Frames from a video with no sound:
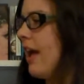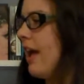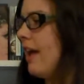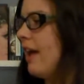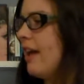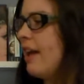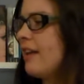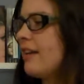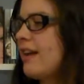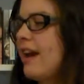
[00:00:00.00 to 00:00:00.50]

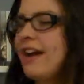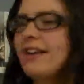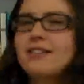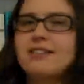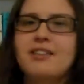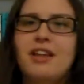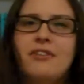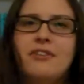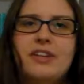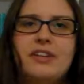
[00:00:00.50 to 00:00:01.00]
and
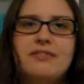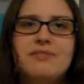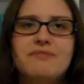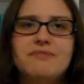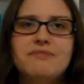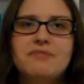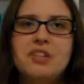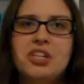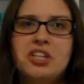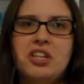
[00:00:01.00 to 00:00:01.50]
I love it
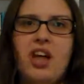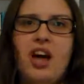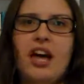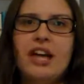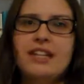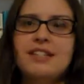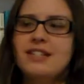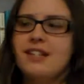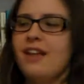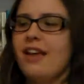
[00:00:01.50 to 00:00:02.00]
a
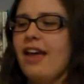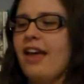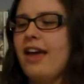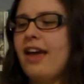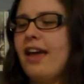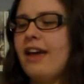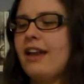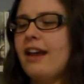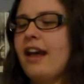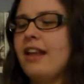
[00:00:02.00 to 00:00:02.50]
lot,
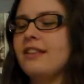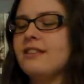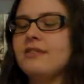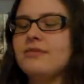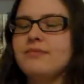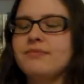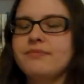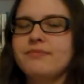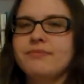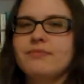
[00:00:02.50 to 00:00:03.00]
and I...
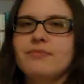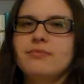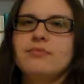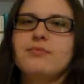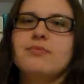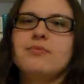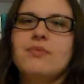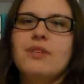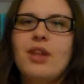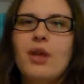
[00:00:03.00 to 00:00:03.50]

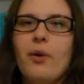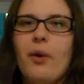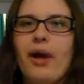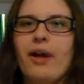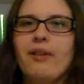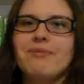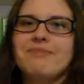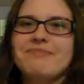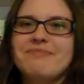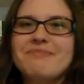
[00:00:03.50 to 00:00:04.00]

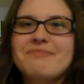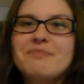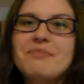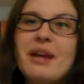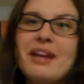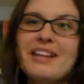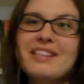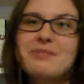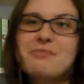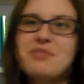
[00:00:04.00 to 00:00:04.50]
okay.
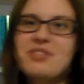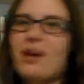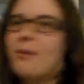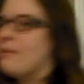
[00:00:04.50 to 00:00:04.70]
I guess I'm